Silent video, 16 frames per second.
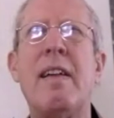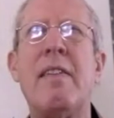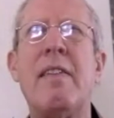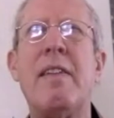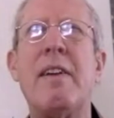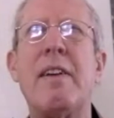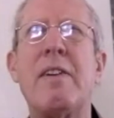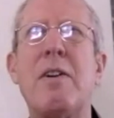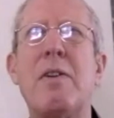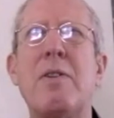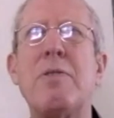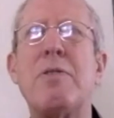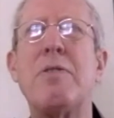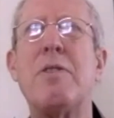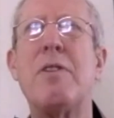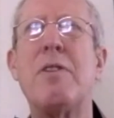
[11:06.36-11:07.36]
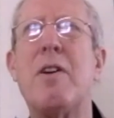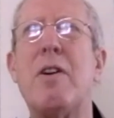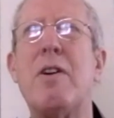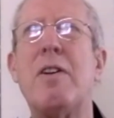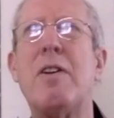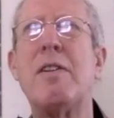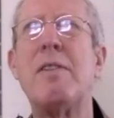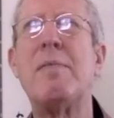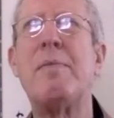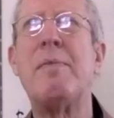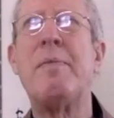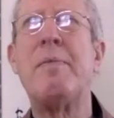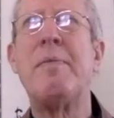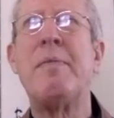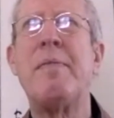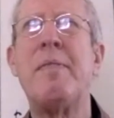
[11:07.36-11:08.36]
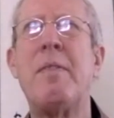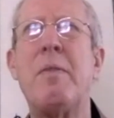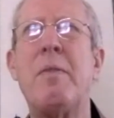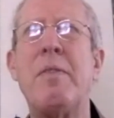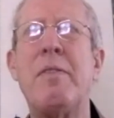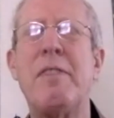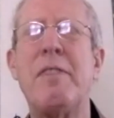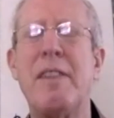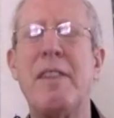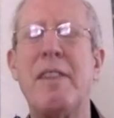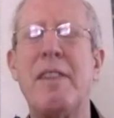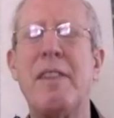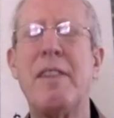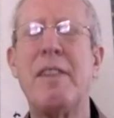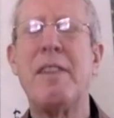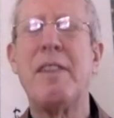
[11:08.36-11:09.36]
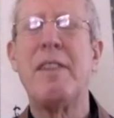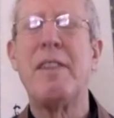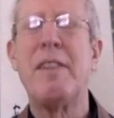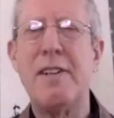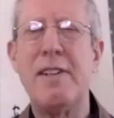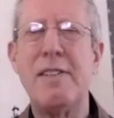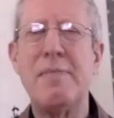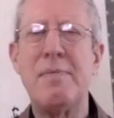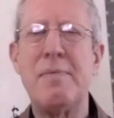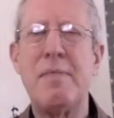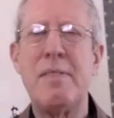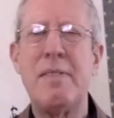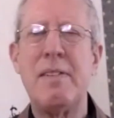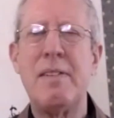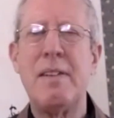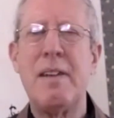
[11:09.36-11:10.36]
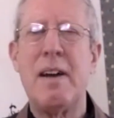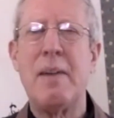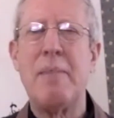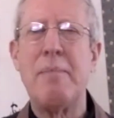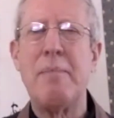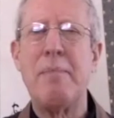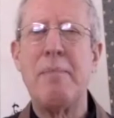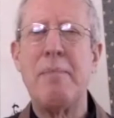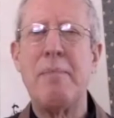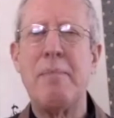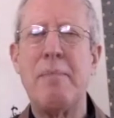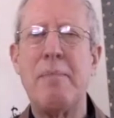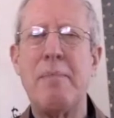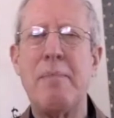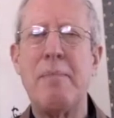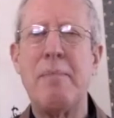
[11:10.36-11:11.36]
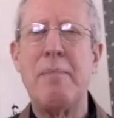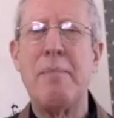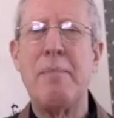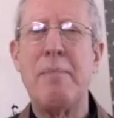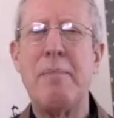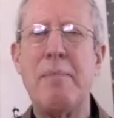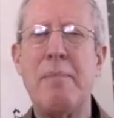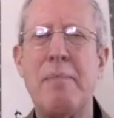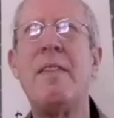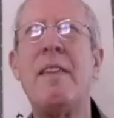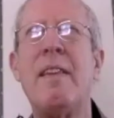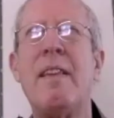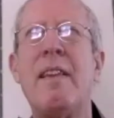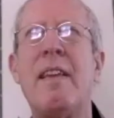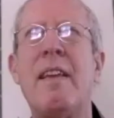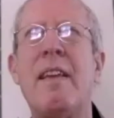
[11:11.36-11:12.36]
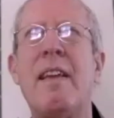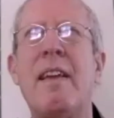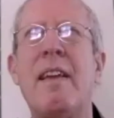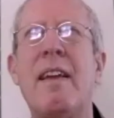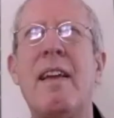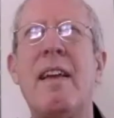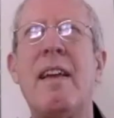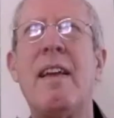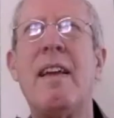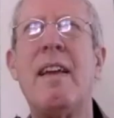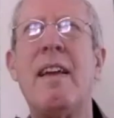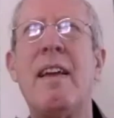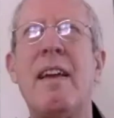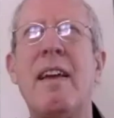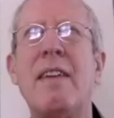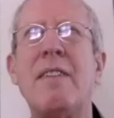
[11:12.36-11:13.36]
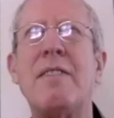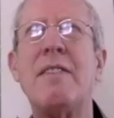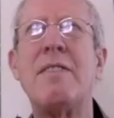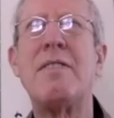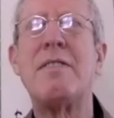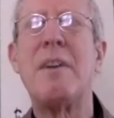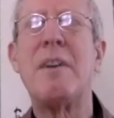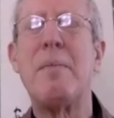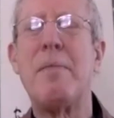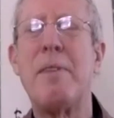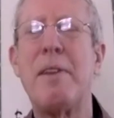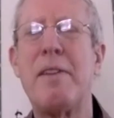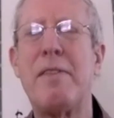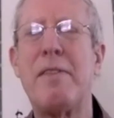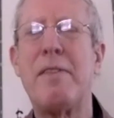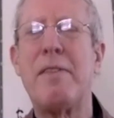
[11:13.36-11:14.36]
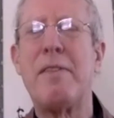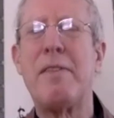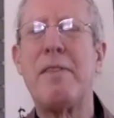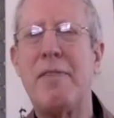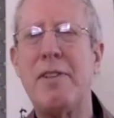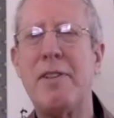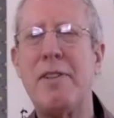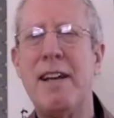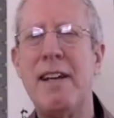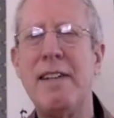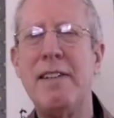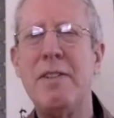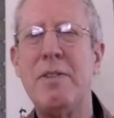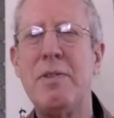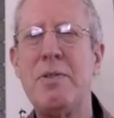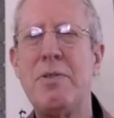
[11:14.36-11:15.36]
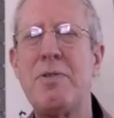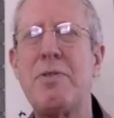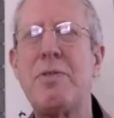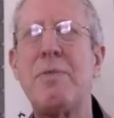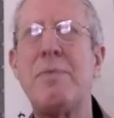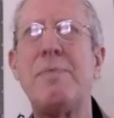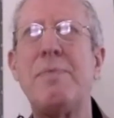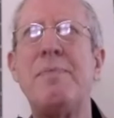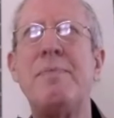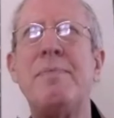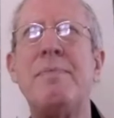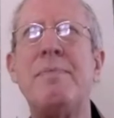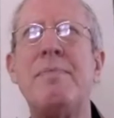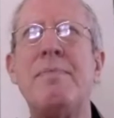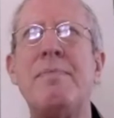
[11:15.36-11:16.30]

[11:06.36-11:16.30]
that goes along with the life of a, a peasant? Is it something for everyday use?